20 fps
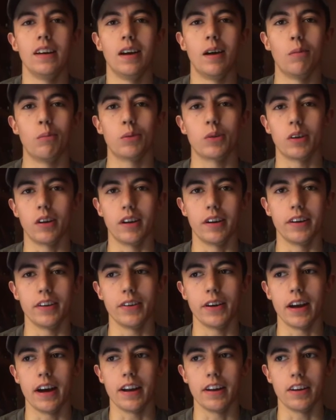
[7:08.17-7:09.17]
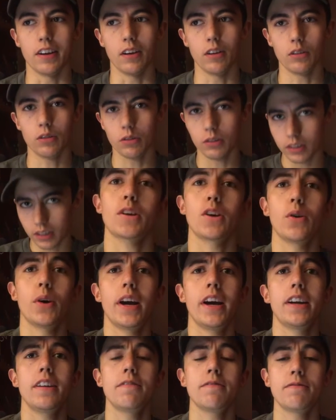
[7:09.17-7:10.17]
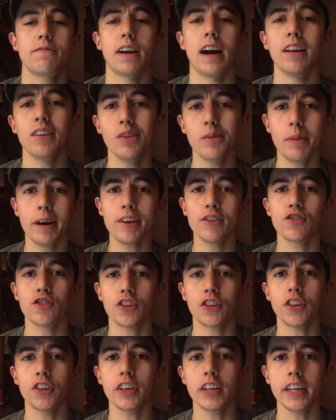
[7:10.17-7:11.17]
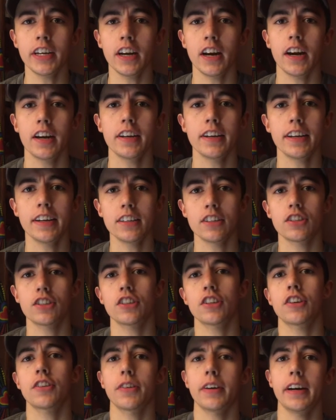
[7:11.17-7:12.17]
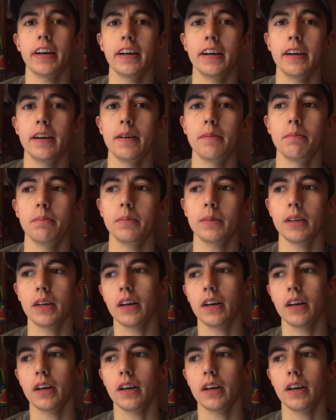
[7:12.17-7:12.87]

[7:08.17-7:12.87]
I'm sorry you had to go through it. Go ahead and follow my journey on Instagram.